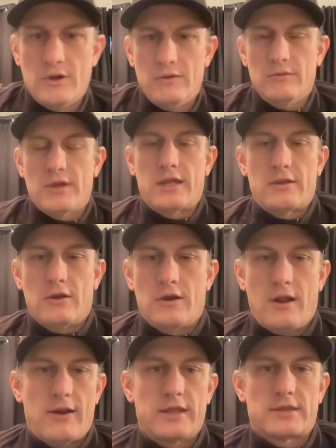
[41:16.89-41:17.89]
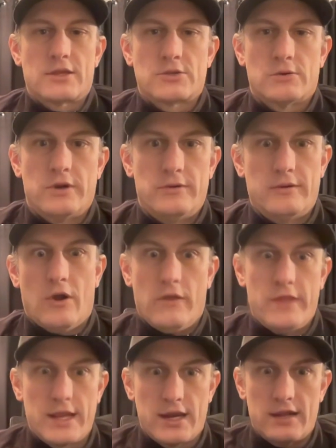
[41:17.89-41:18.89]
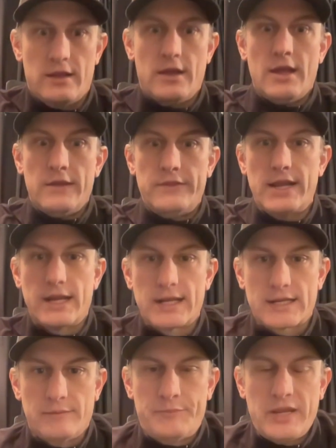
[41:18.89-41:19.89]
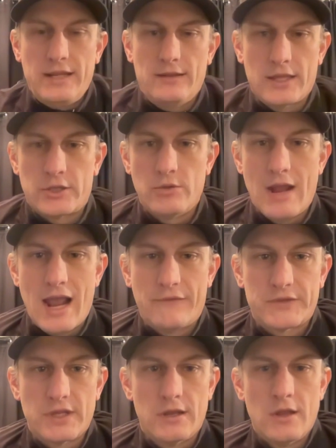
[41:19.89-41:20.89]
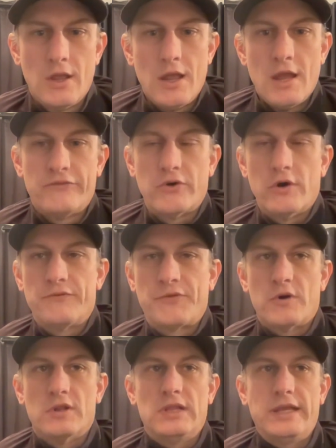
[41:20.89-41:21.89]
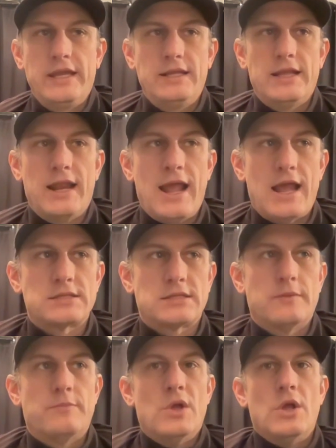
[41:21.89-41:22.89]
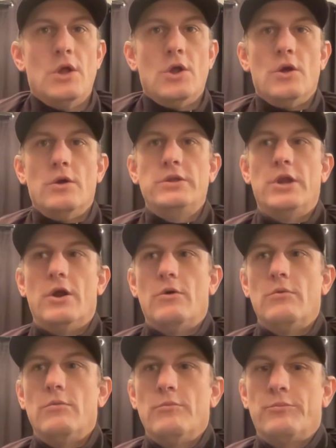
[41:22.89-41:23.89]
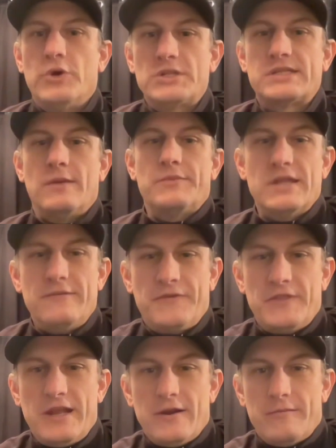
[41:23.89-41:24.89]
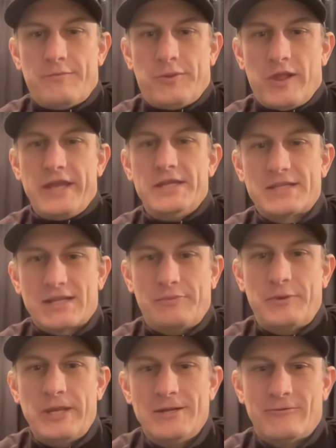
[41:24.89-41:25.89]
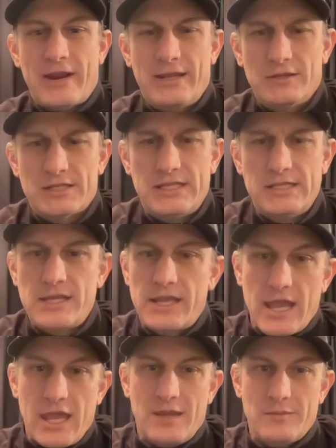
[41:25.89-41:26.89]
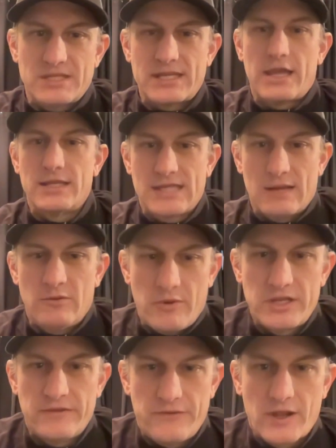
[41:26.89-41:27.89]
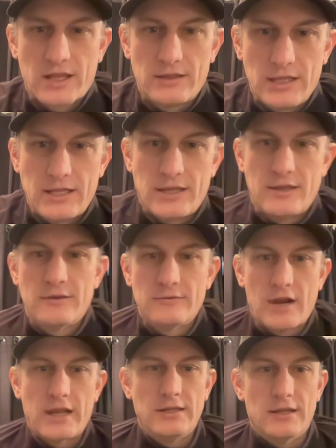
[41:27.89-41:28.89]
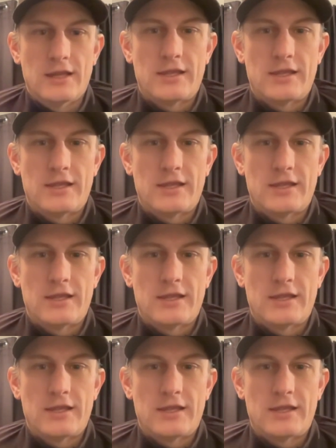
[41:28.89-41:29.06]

like, all right, this one, oh, they're gonna compete. Like you have to for a league that has to, put something for their players to compete in a regular season game and saying something about your fucking league, right? Like,